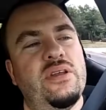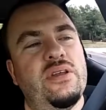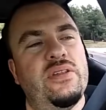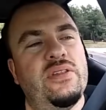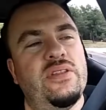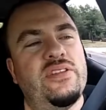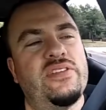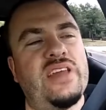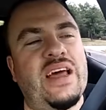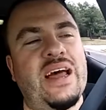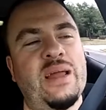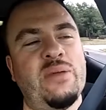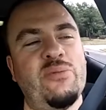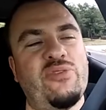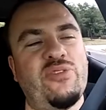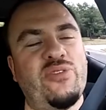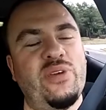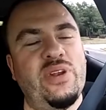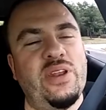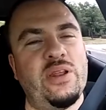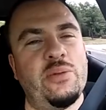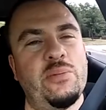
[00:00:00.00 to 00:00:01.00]
The time
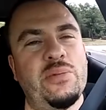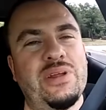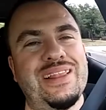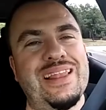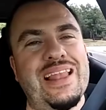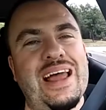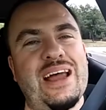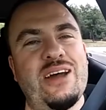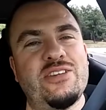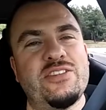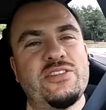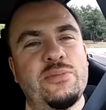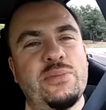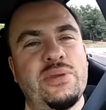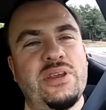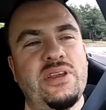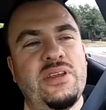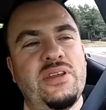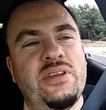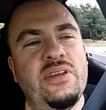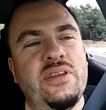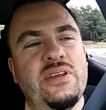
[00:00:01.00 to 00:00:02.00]
freedom allows
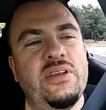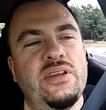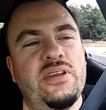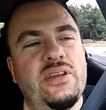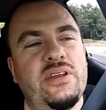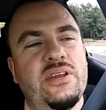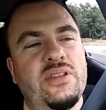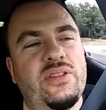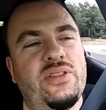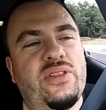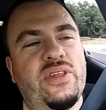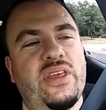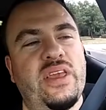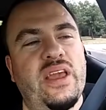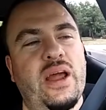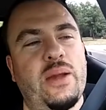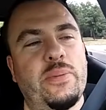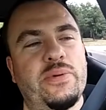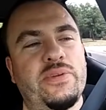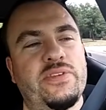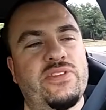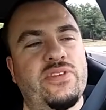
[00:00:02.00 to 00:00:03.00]
me the
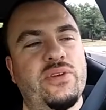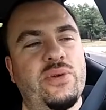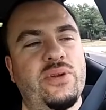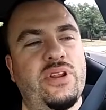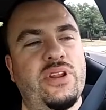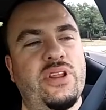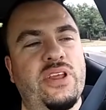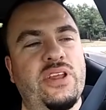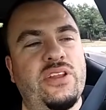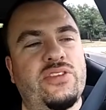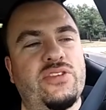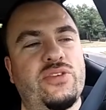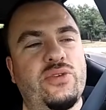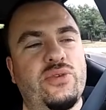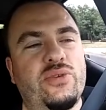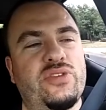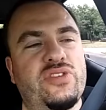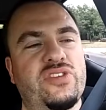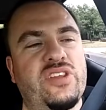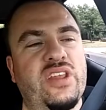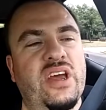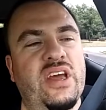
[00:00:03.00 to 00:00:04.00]
opportunity to
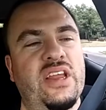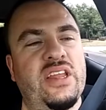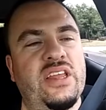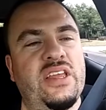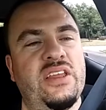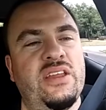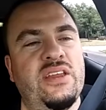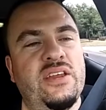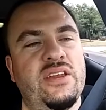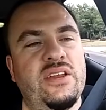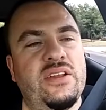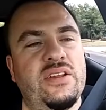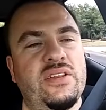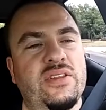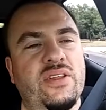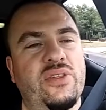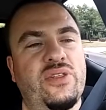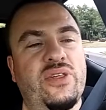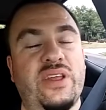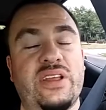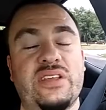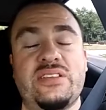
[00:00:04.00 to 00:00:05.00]
study the
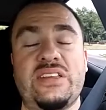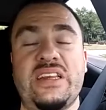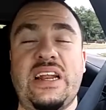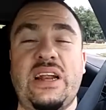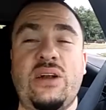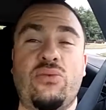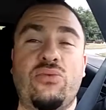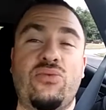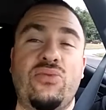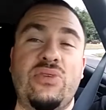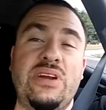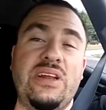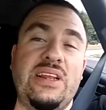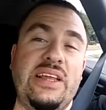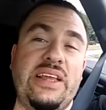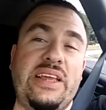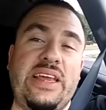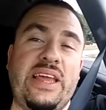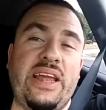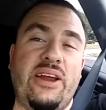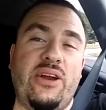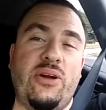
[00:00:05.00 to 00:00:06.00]
things that I really
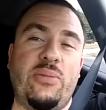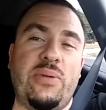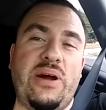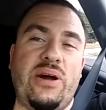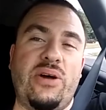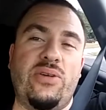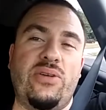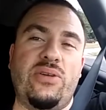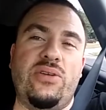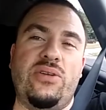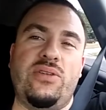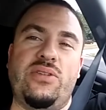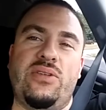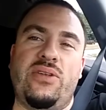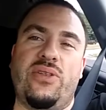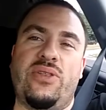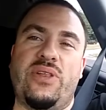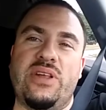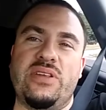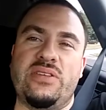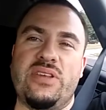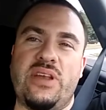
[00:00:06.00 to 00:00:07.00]
care about, the
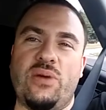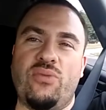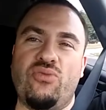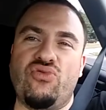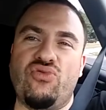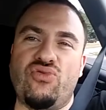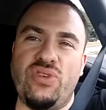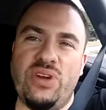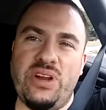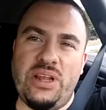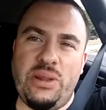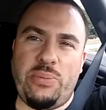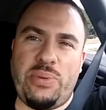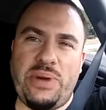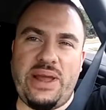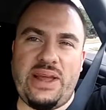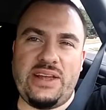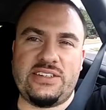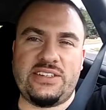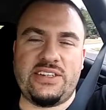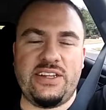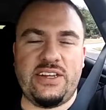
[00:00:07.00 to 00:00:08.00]
things that I'm really
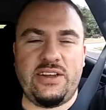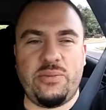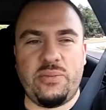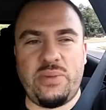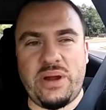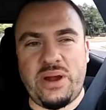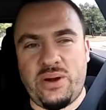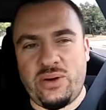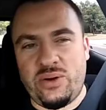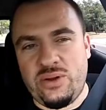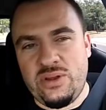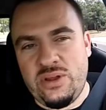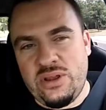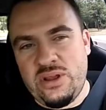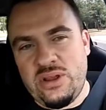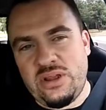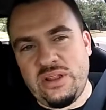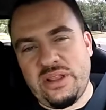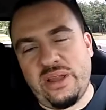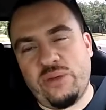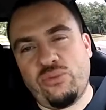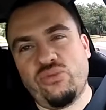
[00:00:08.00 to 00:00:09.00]
passionate about,
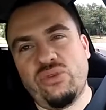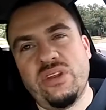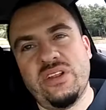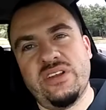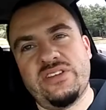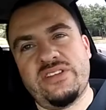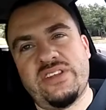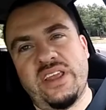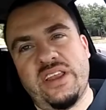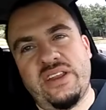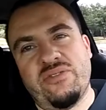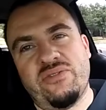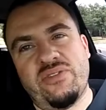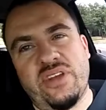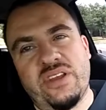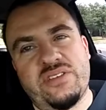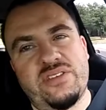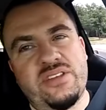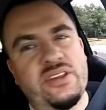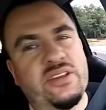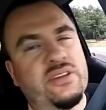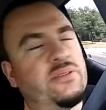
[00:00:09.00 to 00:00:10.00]
like real estate
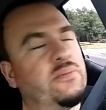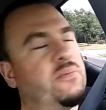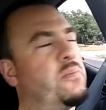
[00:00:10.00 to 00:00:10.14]
investing,